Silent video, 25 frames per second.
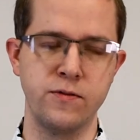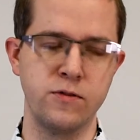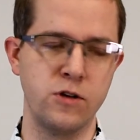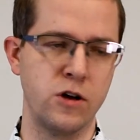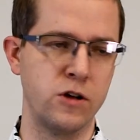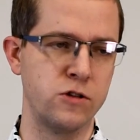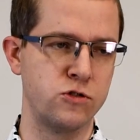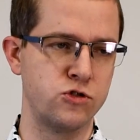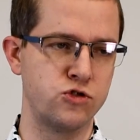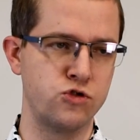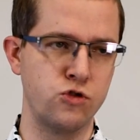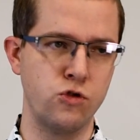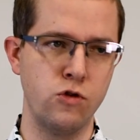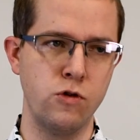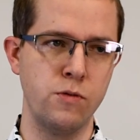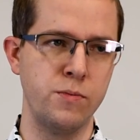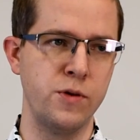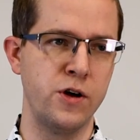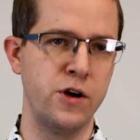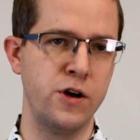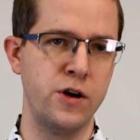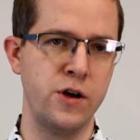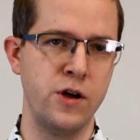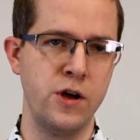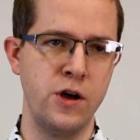a
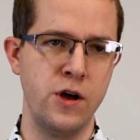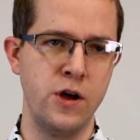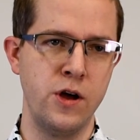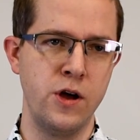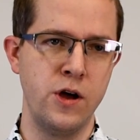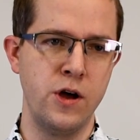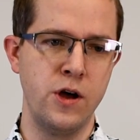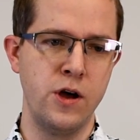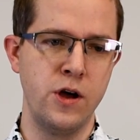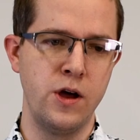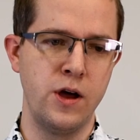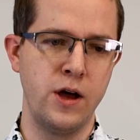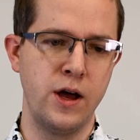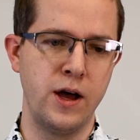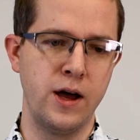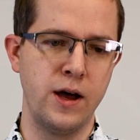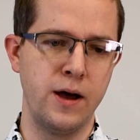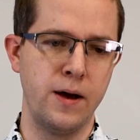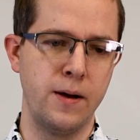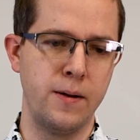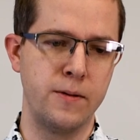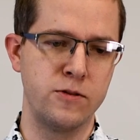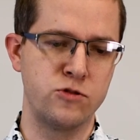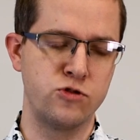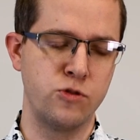
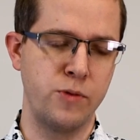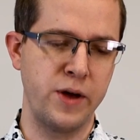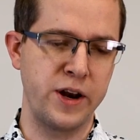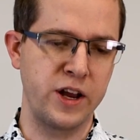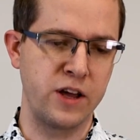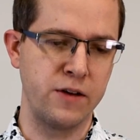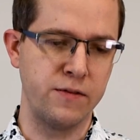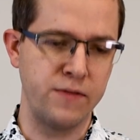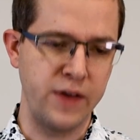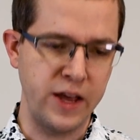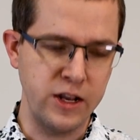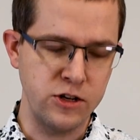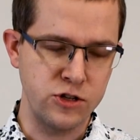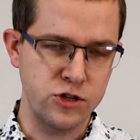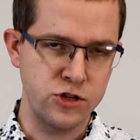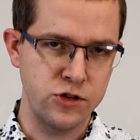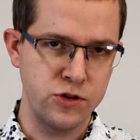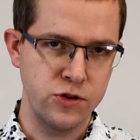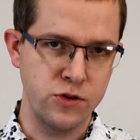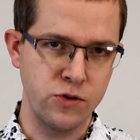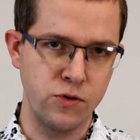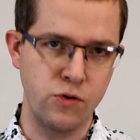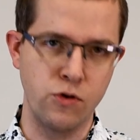traumatic event,